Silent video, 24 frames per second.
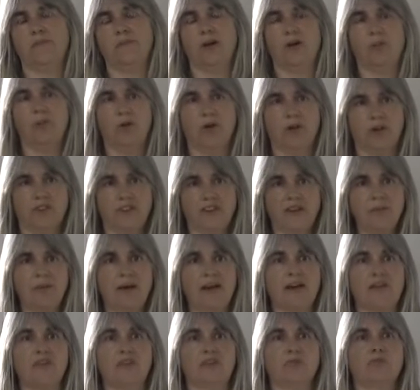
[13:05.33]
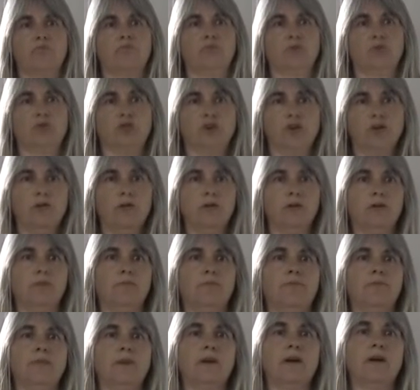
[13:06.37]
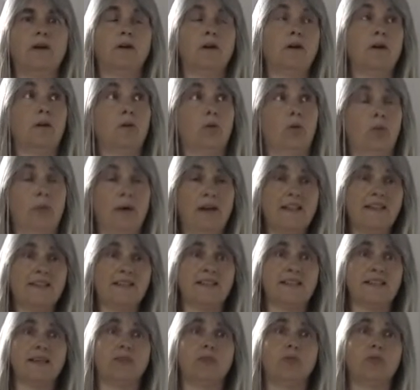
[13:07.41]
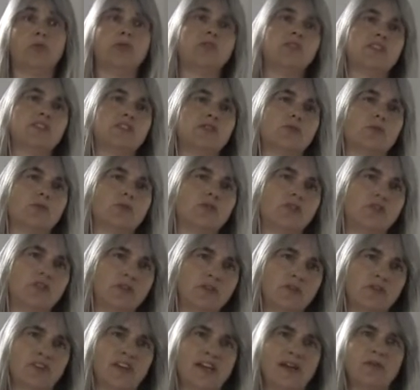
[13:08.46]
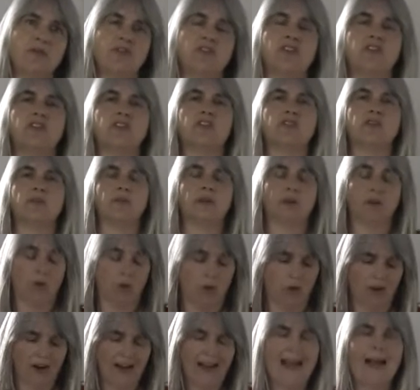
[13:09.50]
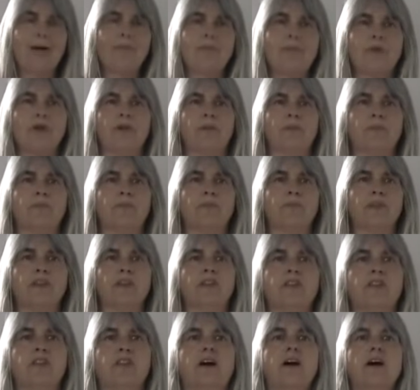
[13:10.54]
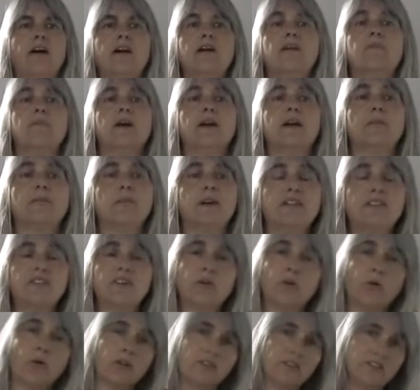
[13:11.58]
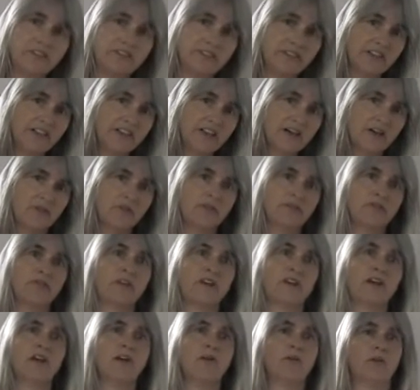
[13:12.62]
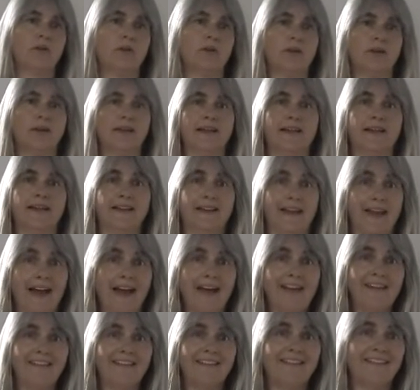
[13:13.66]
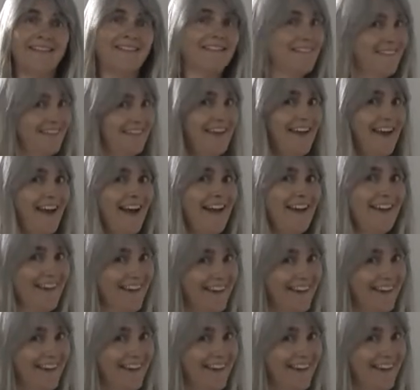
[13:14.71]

I'll buy tea bags or chocolate. Or better still, put it towards a new sound system or a camera so that I can make better quality videos for you. Yeah? Yeah?